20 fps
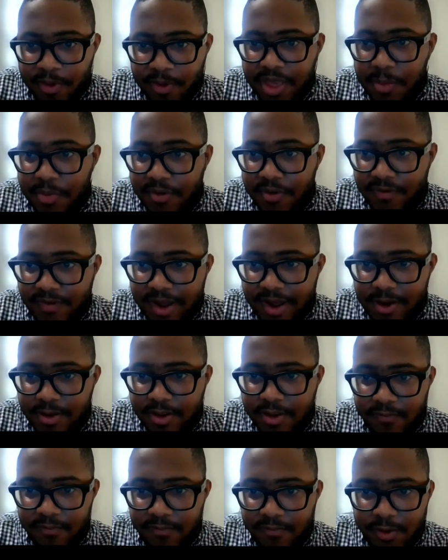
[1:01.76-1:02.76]
With their
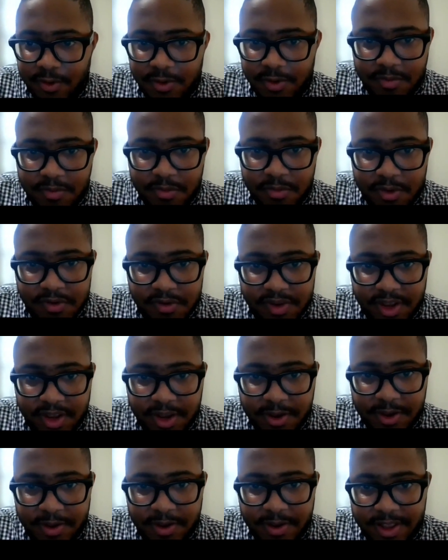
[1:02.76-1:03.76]
profound influence in music
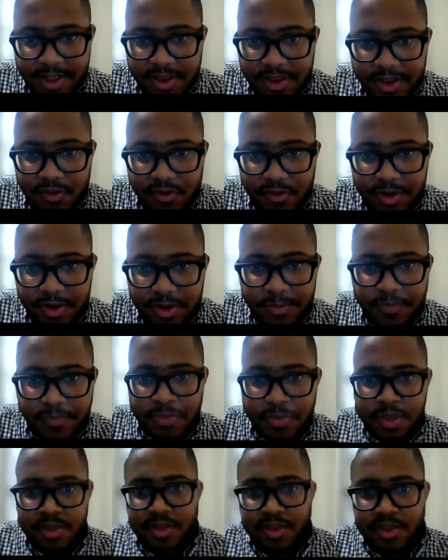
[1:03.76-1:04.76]
industry,
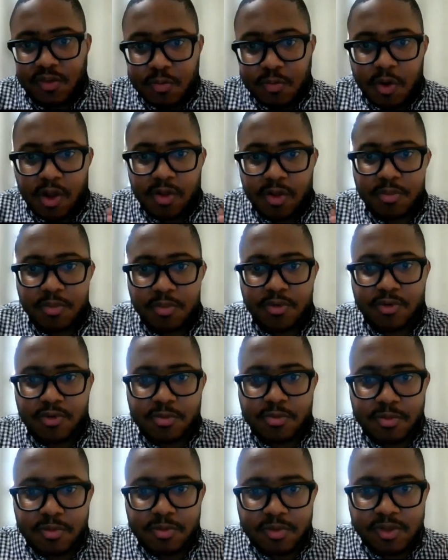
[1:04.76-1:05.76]
the
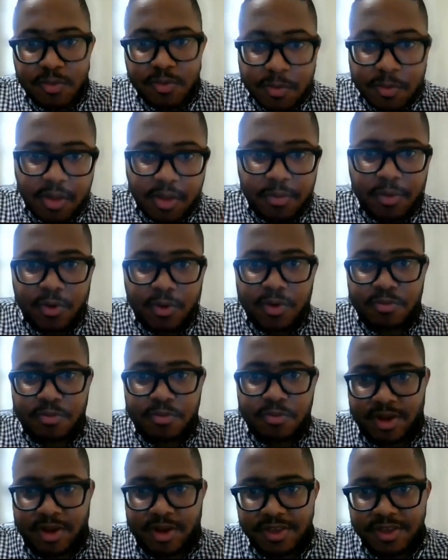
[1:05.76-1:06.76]

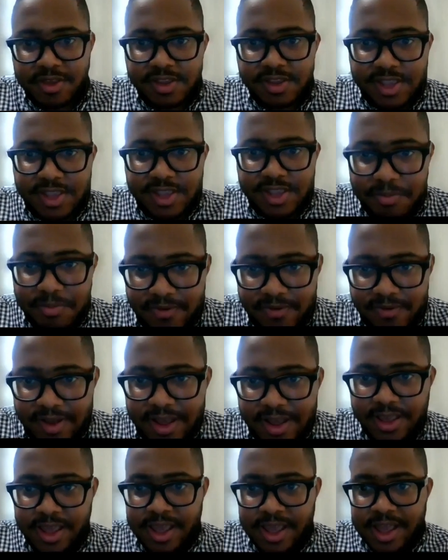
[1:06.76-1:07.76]
Smallbone brothers
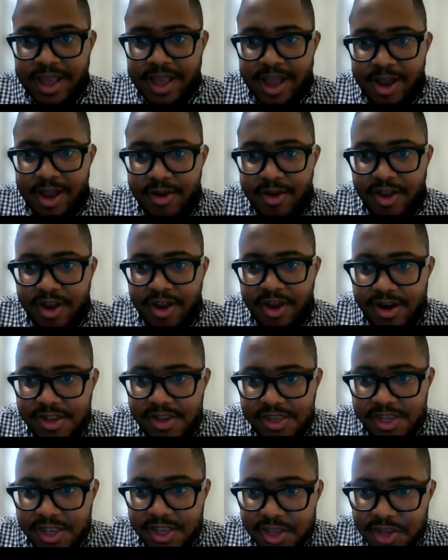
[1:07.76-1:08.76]
exemplify how the
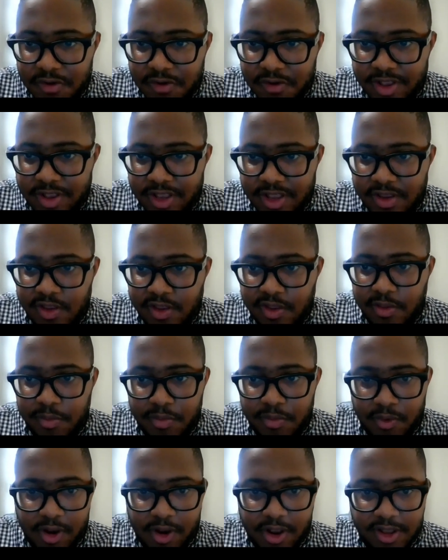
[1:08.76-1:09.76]
arts integrate into the
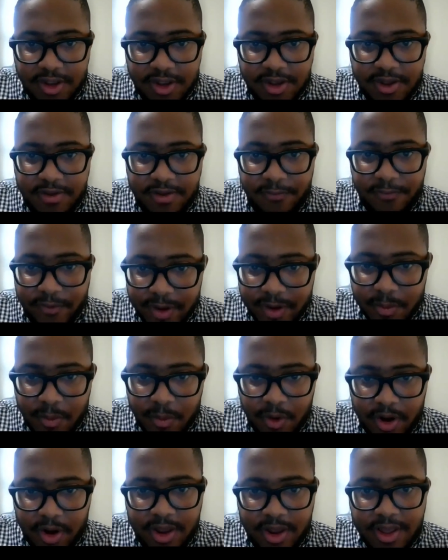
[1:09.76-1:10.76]
broader
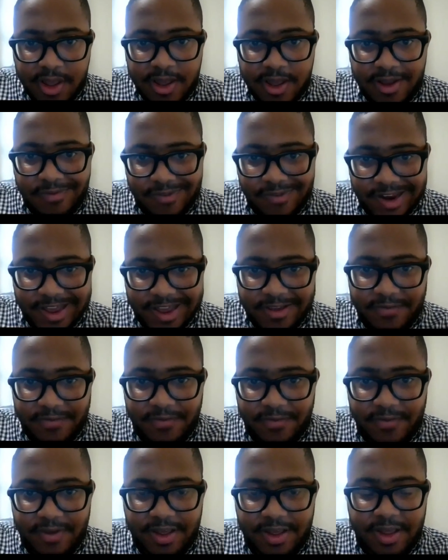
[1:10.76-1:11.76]
framework of life,